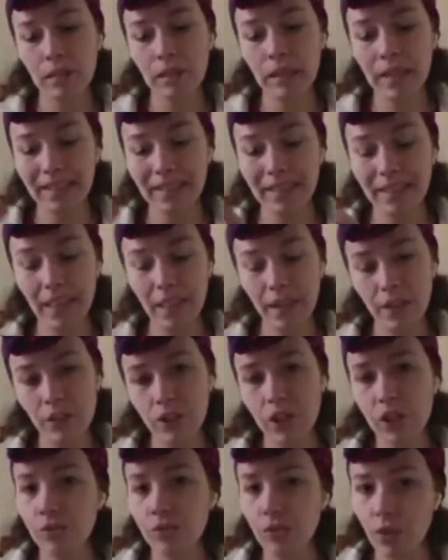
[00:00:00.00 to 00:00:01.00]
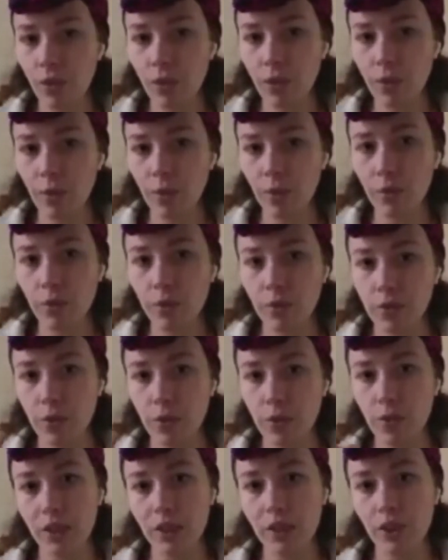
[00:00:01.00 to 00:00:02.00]
the energy flow through you
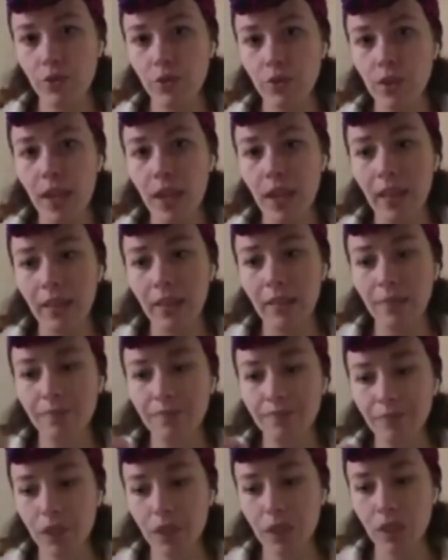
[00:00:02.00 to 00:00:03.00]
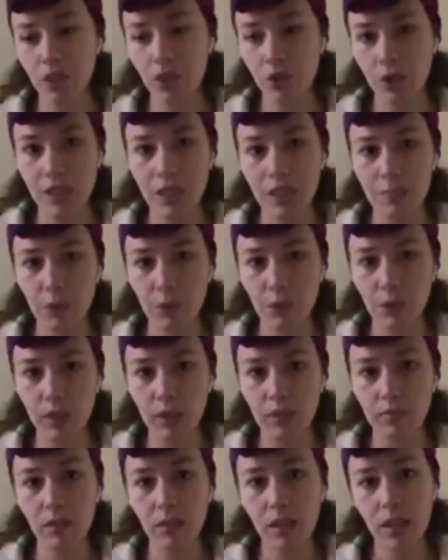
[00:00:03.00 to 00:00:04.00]
so that you can transmute it.
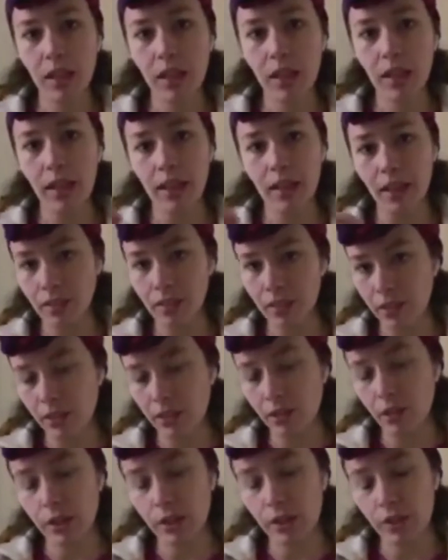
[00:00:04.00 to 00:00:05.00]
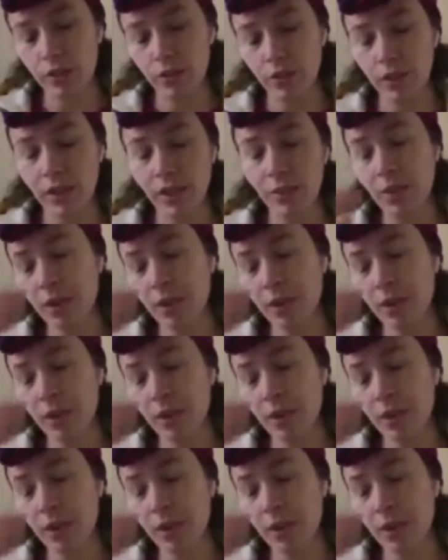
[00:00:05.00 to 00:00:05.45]
And you can do that with